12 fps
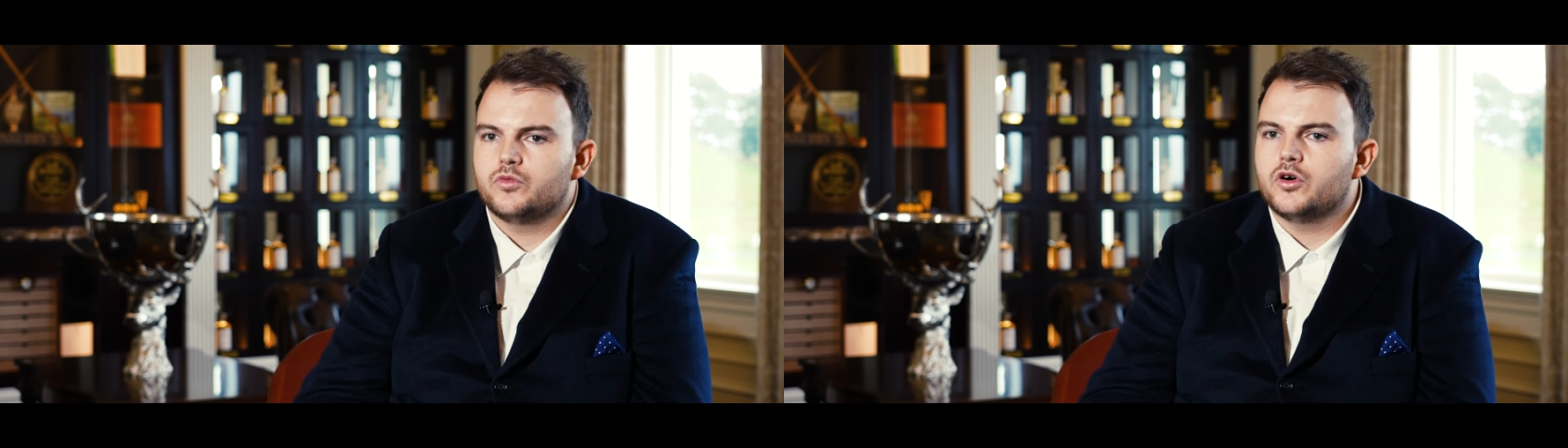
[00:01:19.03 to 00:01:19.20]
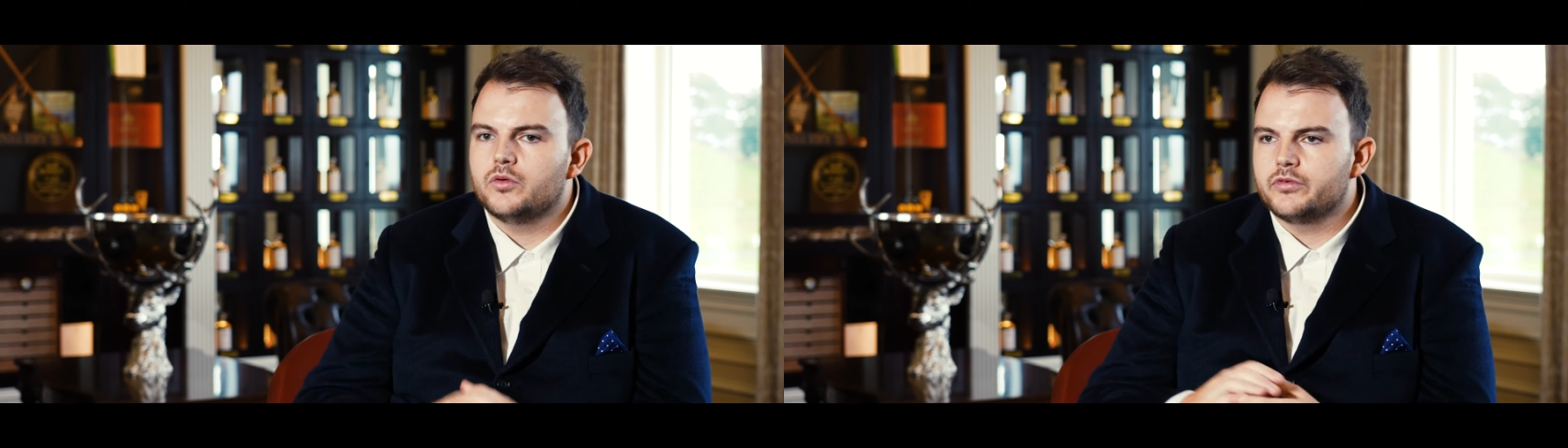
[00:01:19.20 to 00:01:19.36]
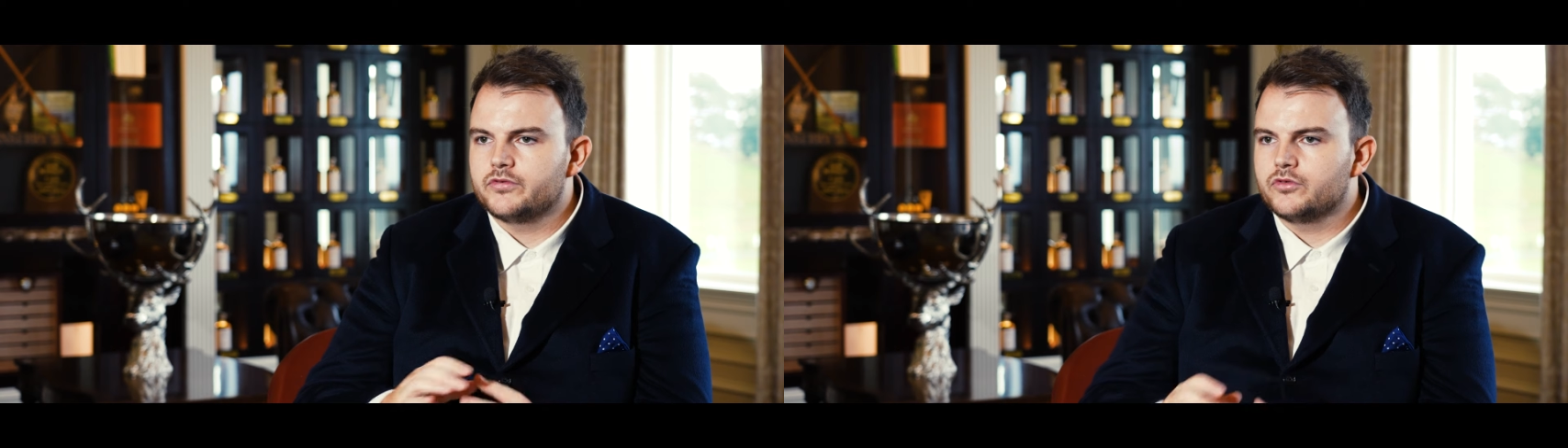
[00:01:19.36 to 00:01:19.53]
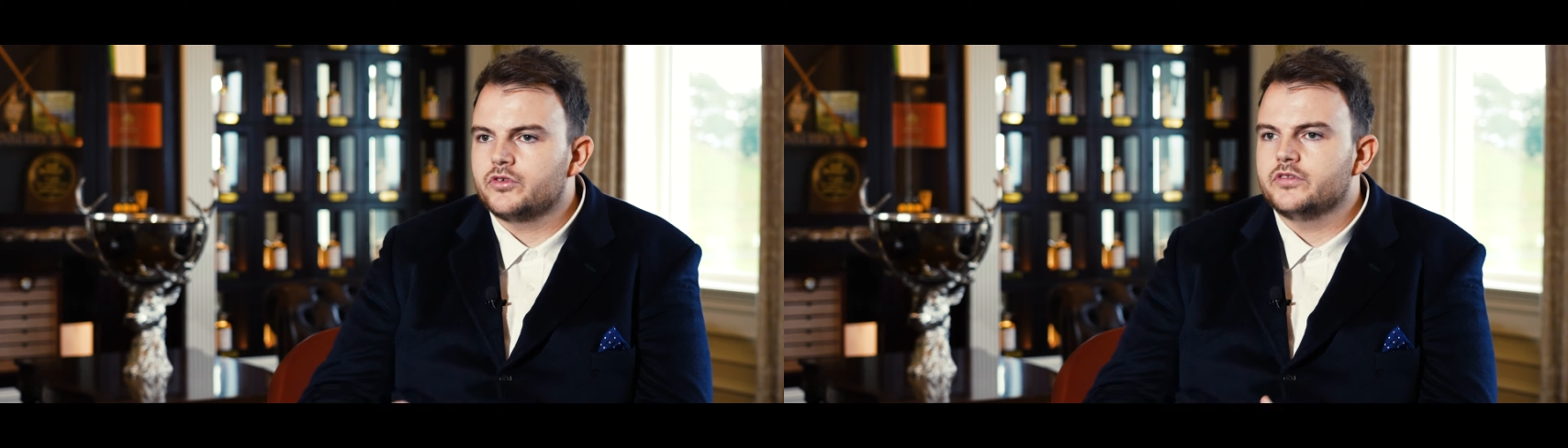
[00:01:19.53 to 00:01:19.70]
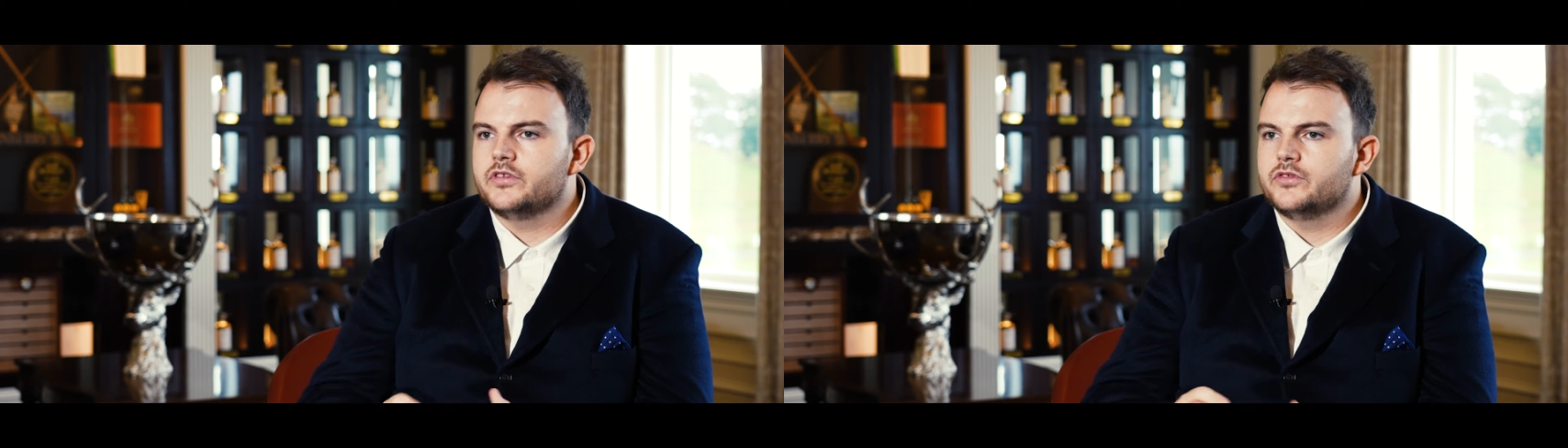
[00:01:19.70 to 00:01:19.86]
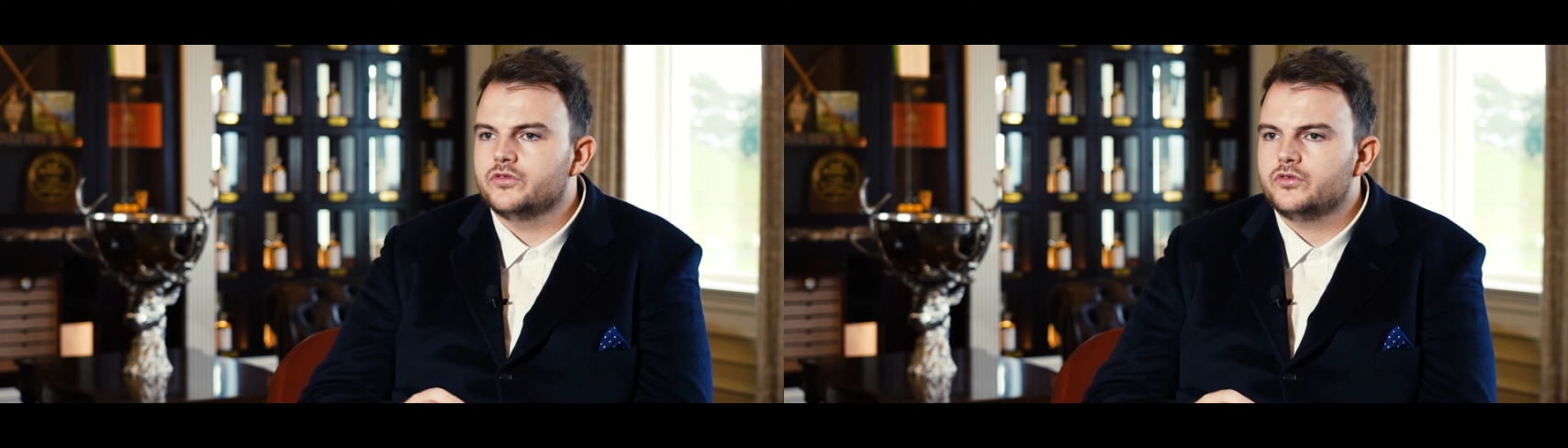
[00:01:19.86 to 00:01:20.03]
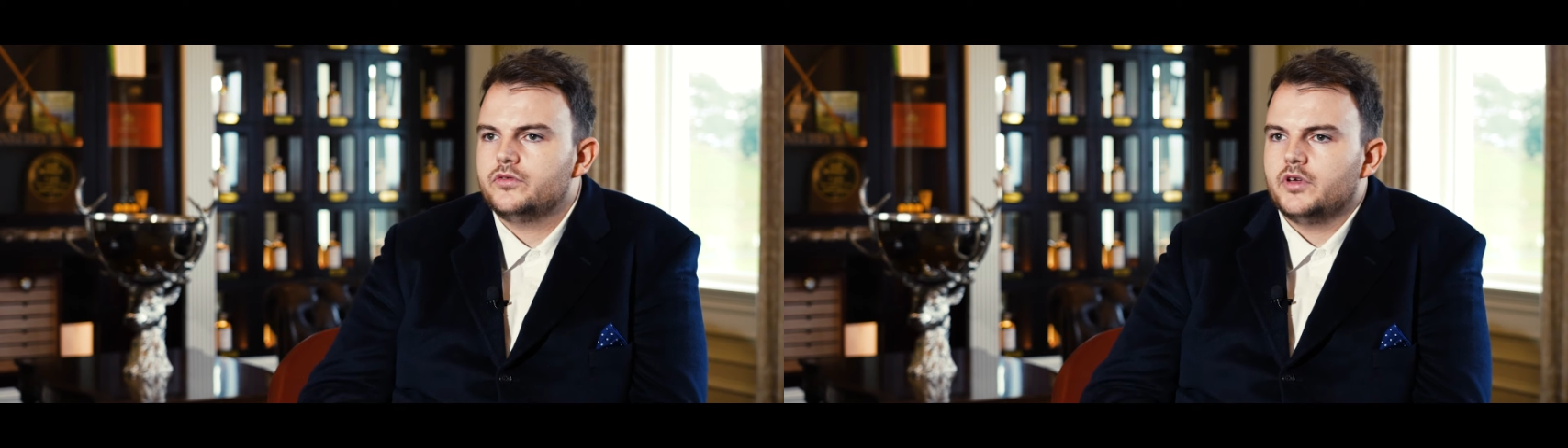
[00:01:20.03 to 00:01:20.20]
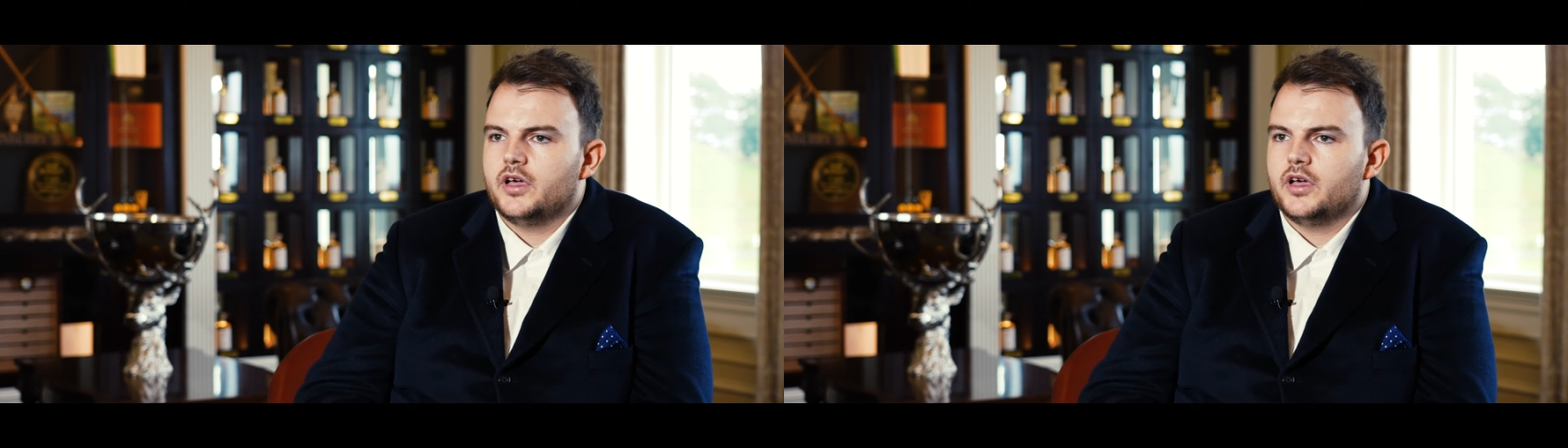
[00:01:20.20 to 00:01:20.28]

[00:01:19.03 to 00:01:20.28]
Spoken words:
what I was looking to do,